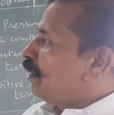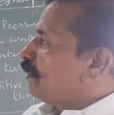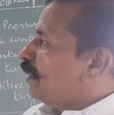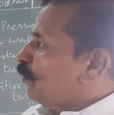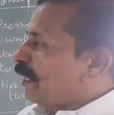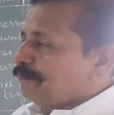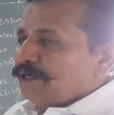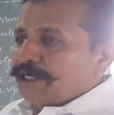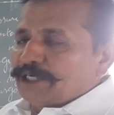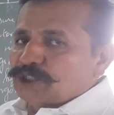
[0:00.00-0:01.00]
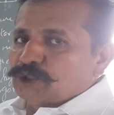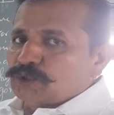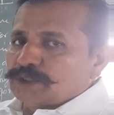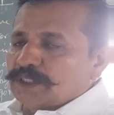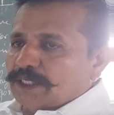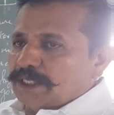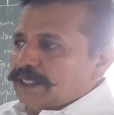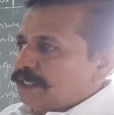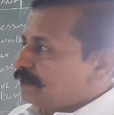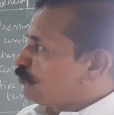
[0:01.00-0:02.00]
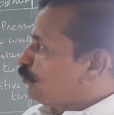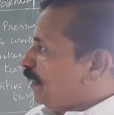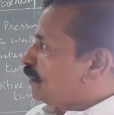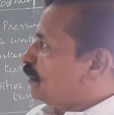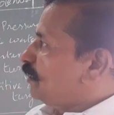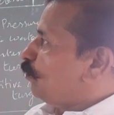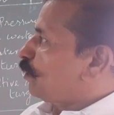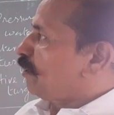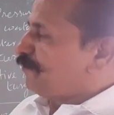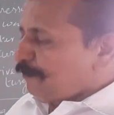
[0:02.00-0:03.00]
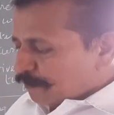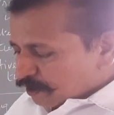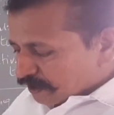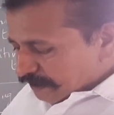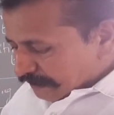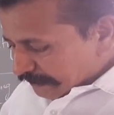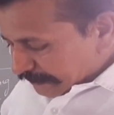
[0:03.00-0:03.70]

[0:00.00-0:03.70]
Now I am ready to take one of important